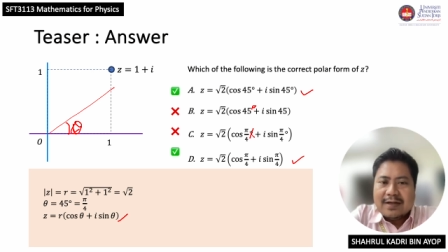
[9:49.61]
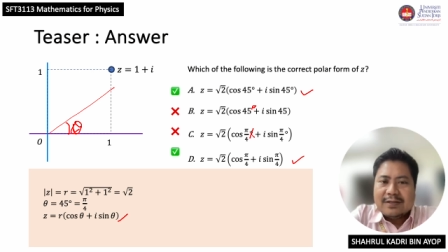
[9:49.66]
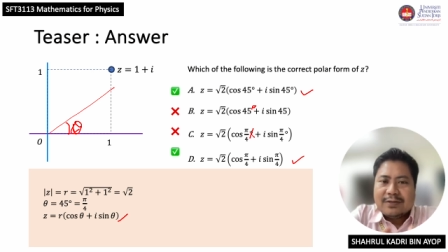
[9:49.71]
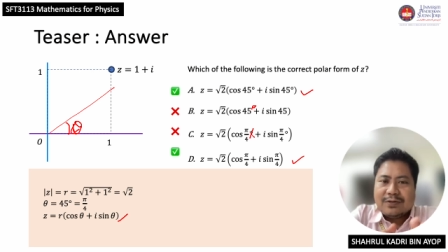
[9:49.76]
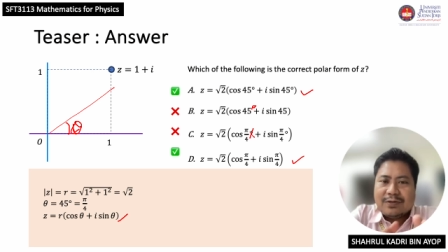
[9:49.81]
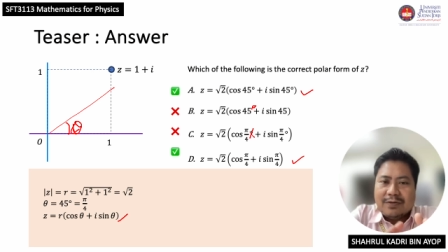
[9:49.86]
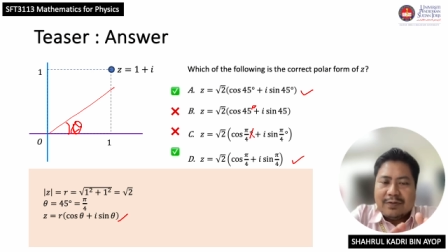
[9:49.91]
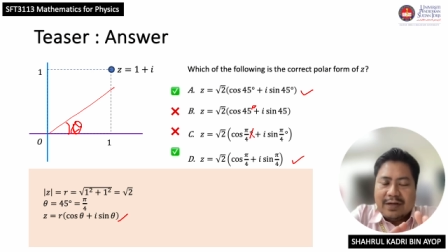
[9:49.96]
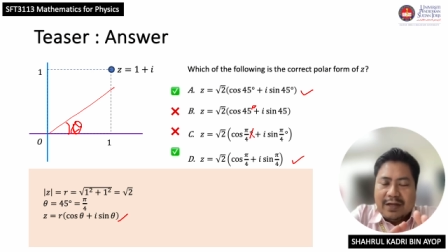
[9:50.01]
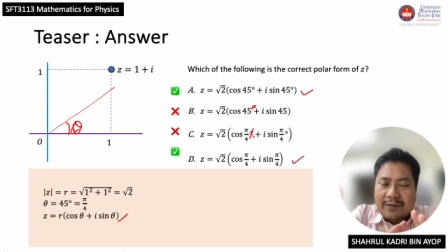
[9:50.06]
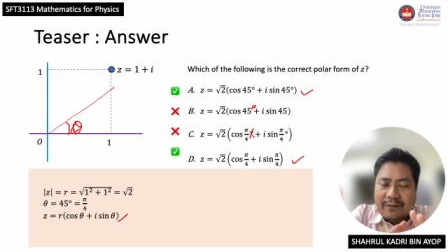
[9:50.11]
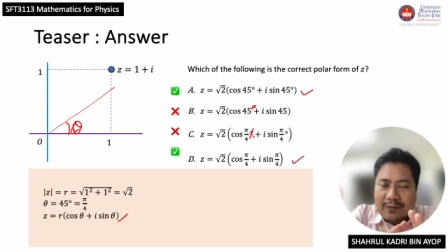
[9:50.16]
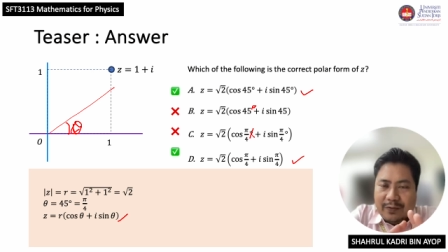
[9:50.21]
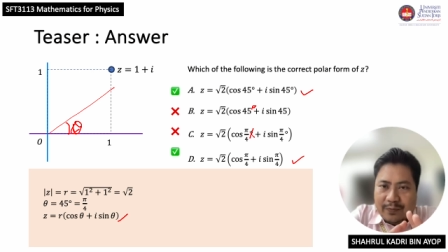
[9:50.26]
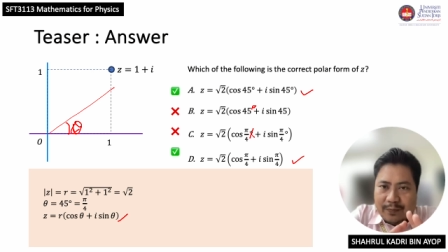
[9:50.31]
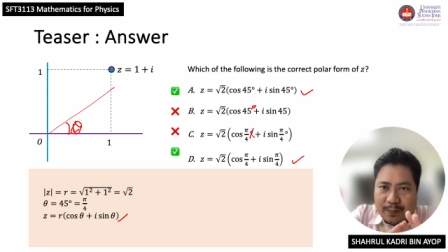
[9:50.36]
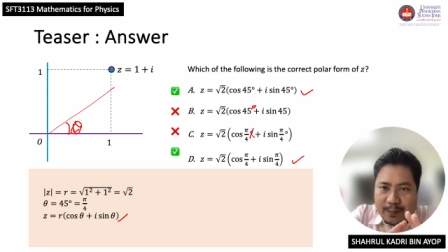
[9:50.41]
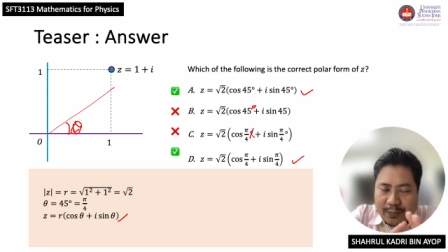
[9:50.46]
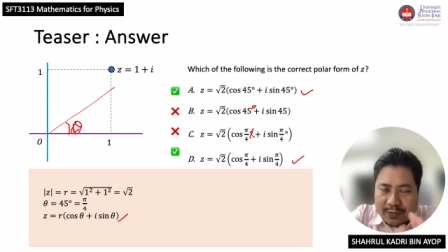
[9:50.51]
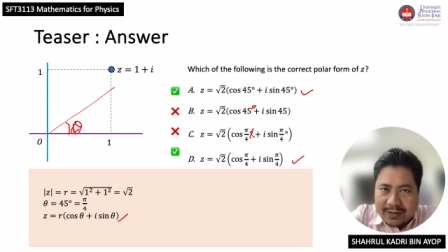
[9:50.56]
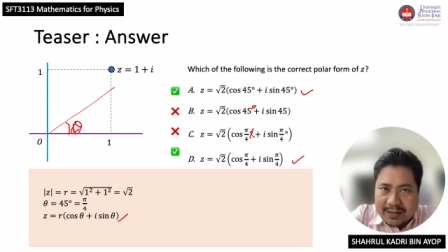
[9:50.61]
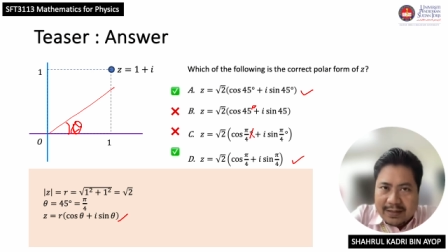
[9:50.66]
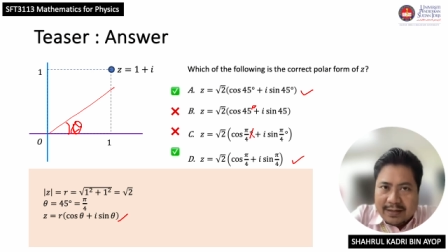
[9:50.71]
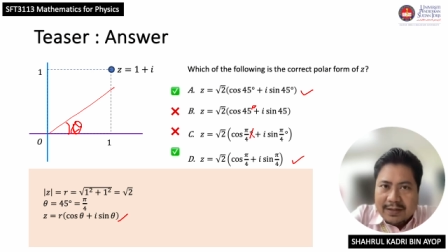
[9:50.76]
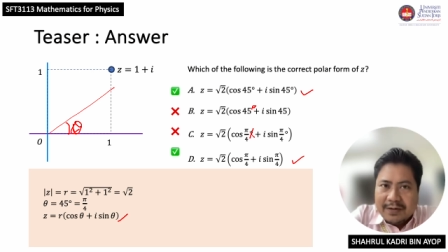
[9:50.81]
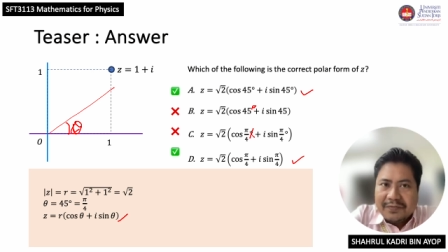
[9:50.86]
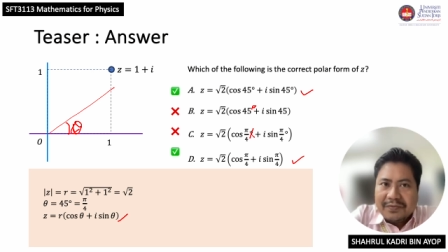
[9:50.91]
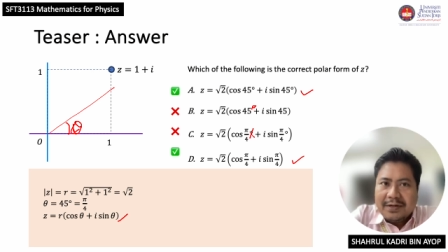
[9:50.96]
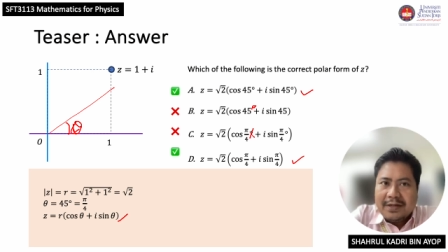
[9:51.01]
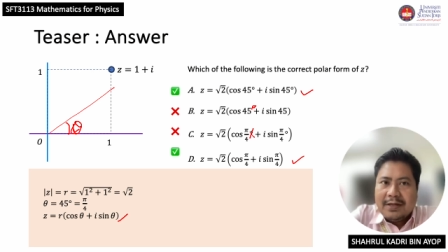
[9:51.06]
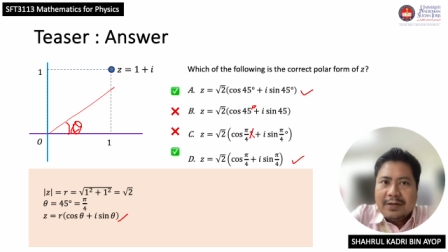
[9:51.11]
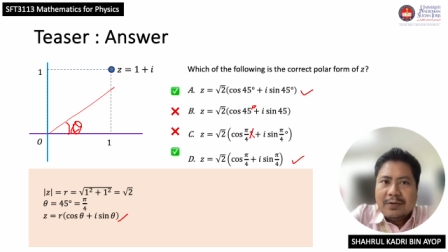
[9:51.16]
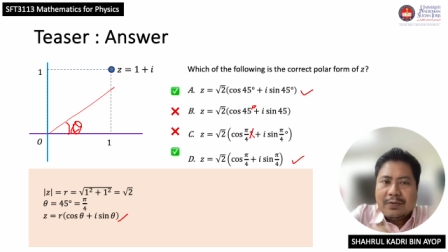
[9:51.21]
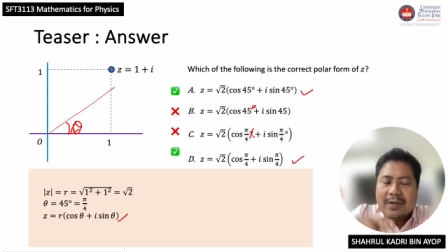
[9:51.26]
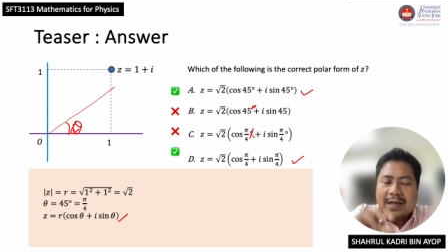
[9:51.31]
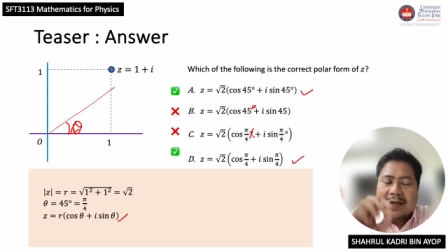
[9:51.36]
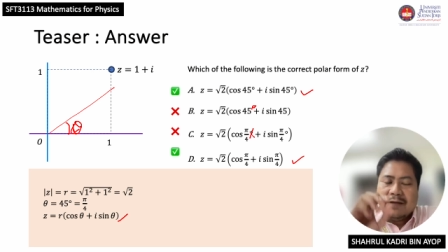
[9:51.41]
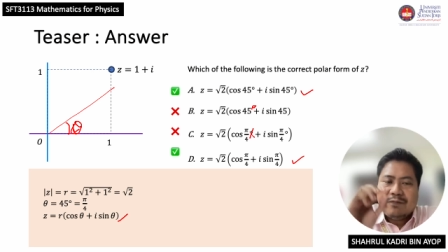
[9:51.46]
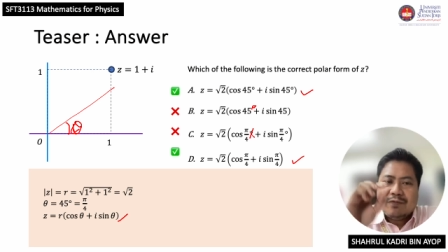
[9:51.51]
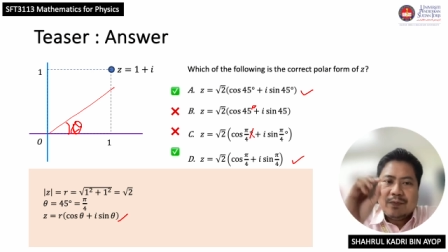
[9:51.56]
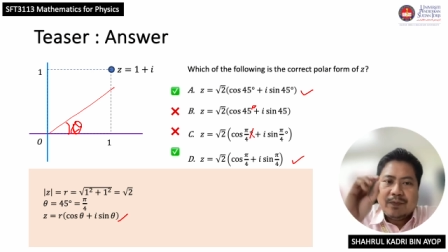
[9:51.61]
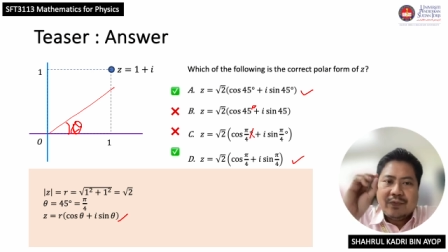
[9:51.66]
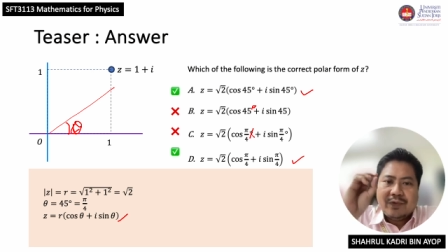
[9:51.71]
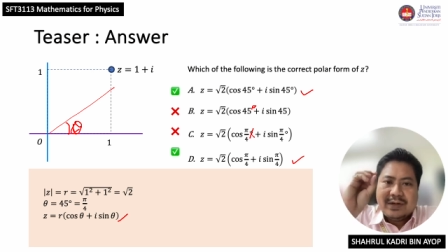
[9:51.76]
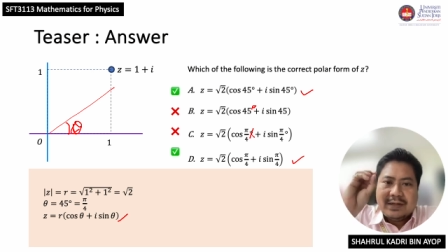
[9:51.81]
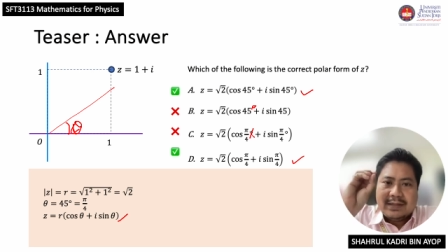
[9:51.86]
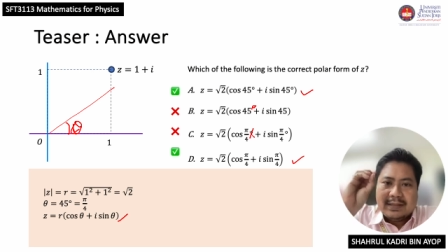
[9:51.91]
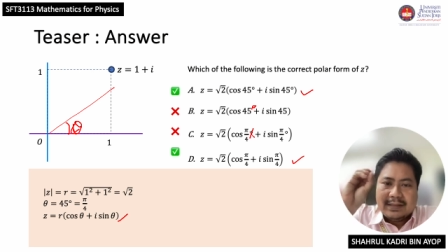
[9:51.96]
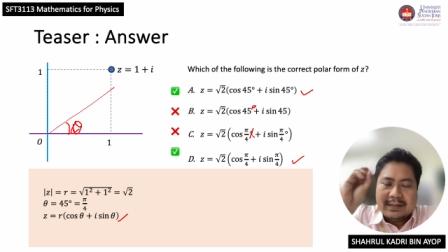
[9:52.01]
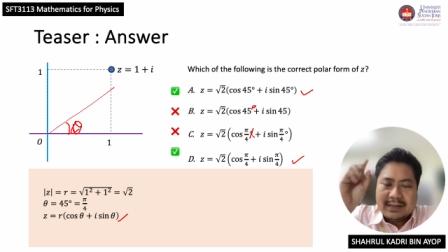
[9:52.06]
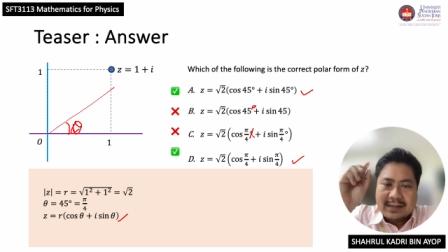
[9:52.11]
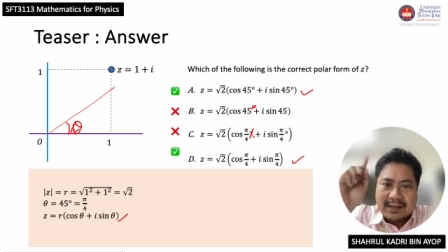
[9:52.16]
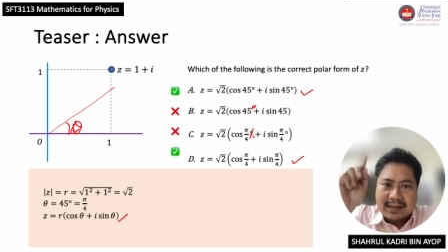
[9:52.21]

So if you put in degree, you have to put the